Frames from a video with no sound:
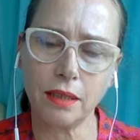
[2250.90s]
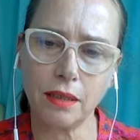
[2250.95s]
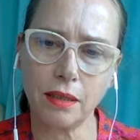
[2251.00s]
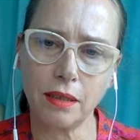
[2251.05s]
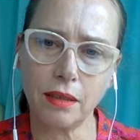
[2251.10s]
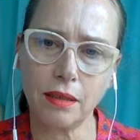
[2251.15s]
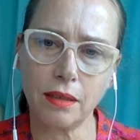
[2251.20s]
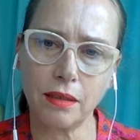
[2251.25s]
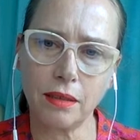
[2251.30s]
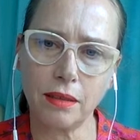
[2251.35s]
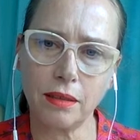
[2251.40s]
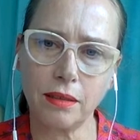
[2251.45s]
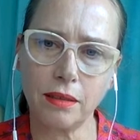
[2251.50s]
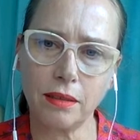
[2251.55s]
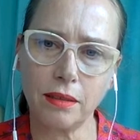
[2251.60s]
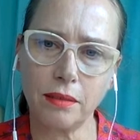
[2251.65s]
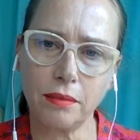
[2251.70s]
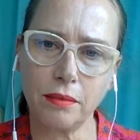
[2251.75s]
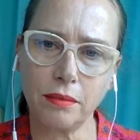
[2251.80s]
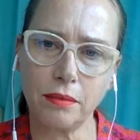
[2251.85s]

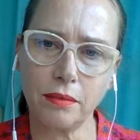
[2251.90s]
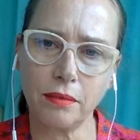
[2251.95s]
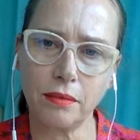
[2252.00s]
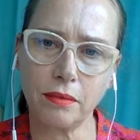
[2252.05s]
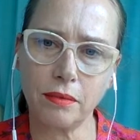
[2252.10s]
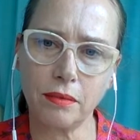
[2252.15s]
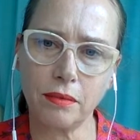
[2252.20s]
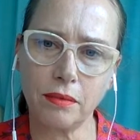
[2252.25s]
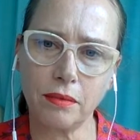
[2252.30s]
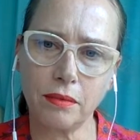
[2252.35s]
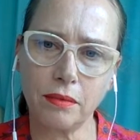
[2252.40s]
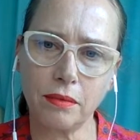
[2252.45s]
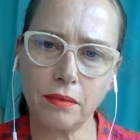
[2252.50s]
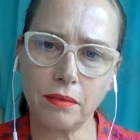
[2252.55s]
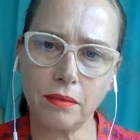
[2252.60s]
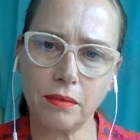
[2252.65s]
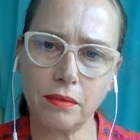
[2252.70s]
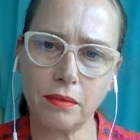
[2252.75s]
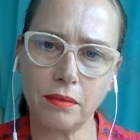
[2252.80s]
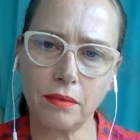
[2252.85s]

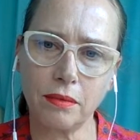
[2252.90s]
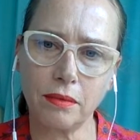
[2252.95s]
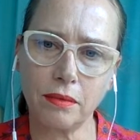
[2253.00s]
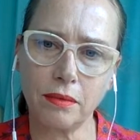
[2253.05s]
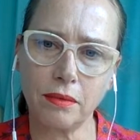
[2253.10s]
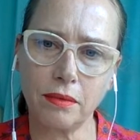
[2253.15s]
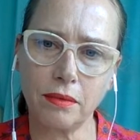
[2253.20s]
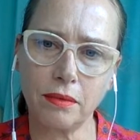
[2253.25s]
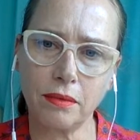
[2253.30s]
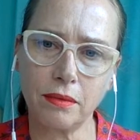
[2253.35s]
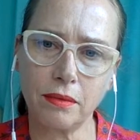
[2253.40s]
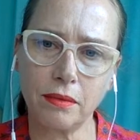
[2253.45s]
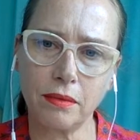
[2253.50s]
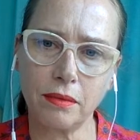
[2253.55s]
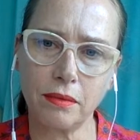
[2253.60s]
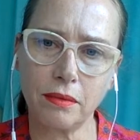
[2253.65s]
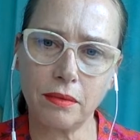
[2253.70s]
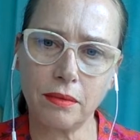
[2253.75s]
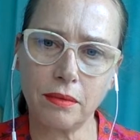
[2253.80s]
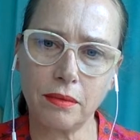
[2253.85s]

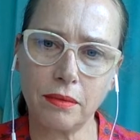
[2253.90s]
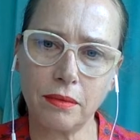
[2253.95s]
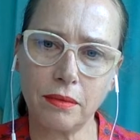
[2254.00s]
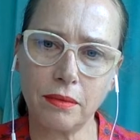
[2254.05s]
[no speech]